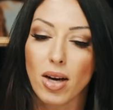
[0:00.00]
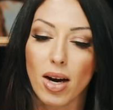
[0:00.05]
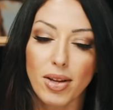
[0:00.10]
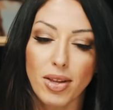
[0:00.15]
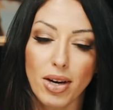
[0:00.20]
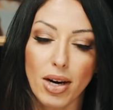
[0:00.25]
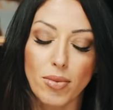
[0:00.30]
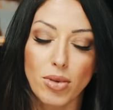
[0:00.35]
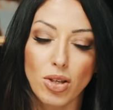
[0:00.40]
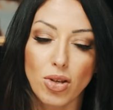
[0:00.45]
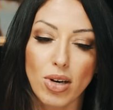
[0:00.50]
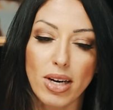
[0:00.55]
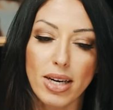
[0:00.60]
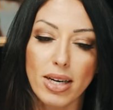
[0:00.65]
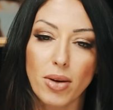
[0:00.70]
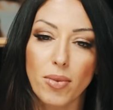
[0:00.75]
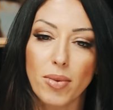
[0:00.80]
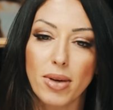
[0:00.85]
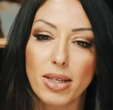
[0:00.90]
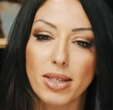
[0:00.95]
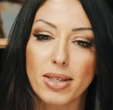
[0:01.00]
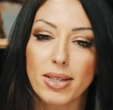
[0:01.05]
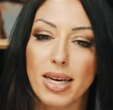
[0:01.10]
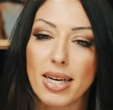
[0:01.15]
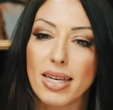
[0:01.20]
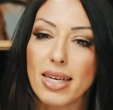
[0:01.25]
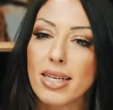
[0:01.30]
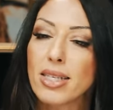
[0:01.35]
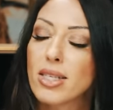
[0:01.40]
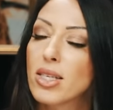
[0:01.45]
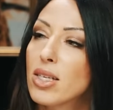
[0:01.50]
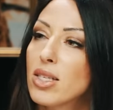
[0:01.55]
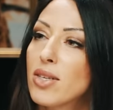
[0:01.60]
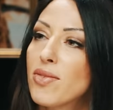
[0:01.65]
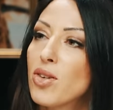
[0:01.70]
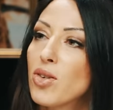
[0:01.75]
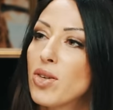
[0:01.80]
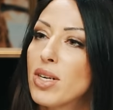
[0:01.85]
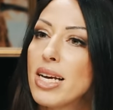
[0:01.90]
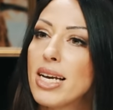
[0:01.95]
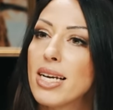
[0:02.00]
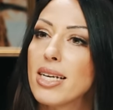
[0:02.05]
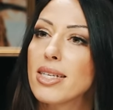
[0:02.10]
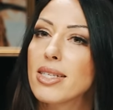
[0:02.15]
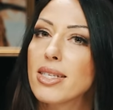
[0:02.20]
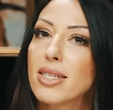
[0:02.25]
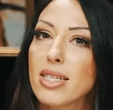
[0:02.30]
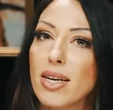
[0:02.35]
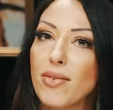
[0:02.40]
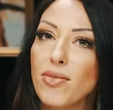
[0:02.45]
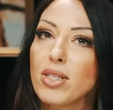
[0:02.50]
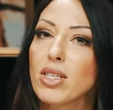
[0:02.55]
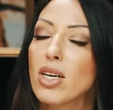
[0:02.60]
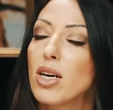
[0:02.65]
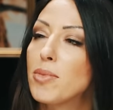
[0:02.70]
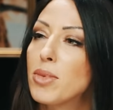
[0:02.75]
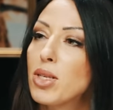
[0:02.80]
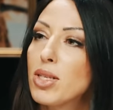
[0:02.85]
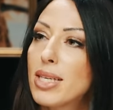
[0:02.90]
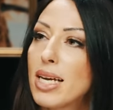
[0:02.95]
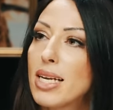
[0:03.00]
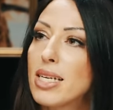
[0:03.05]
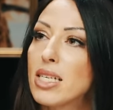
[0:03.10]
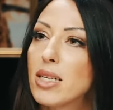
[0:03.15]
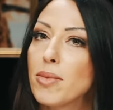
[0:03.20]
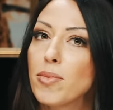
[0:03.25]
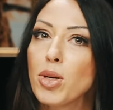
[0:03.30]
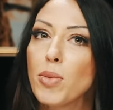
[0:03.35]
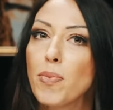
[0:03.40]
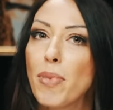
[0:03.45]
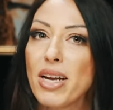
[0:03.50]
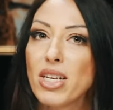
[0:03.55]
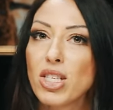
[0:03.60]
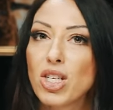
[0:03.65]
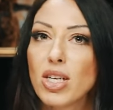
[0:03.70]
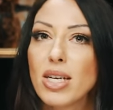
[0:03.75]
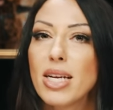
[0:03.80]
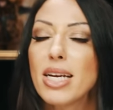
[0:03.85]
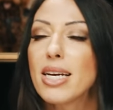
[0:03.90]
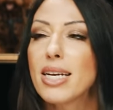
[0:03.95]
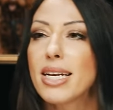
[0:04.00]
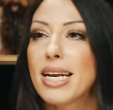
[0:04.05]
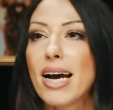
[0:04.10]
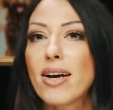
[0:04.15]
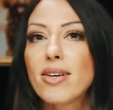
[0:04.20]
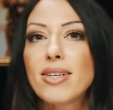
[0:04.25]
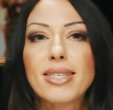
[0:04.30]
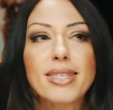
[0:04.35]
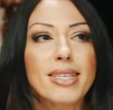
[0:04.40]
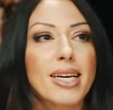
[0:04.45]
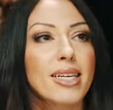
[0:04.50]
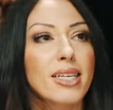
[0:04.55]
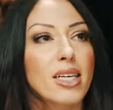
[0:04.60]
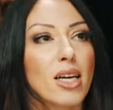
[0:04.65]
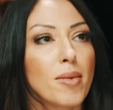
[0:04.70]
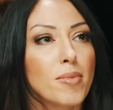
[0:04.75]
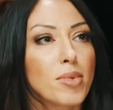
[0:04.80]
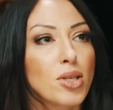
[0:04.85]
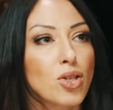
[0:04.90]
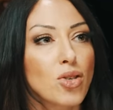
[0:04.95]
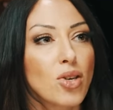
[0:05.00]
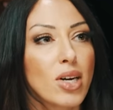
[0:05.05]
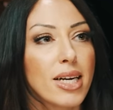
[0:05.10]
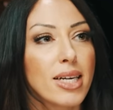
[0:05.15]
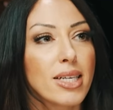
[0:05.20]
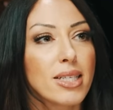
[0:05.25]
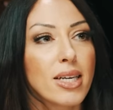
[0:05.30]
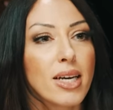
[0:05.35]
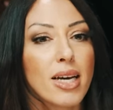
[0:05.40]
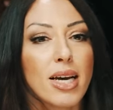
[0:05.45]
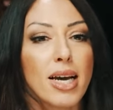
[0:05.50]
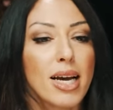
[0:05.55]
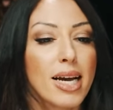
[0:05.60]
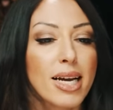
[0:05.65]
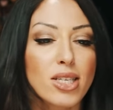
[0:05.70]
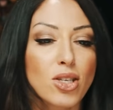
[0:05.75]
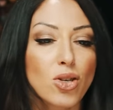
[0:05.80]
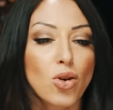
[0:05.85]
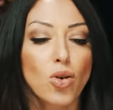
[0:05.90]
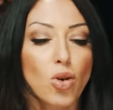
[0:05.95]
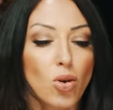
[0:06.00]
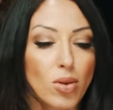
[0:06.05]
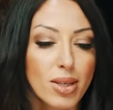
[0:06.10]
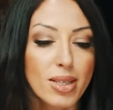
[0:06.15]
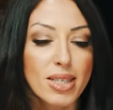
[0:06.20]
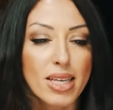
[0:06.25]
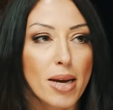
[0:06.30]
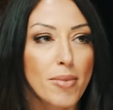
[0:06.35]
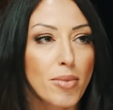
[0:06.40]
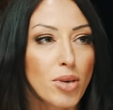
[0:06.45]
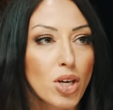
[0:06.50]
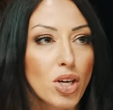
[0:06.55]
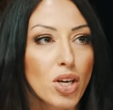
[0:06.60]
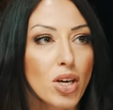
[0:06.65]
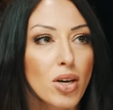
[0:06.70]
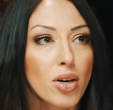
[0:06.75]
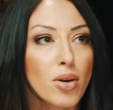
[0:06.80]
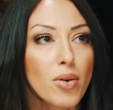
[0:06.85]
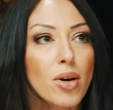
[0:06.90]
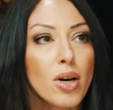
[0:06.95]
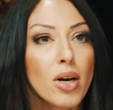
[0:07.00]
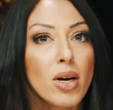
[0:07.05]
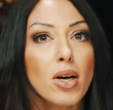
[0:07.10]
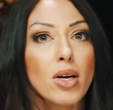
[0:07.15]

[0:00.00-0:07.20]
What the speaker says: guy that I was training with said, it's because of your knees, because every time you send him, you bend your knee and now you're standing up straight. He's not got the same cue.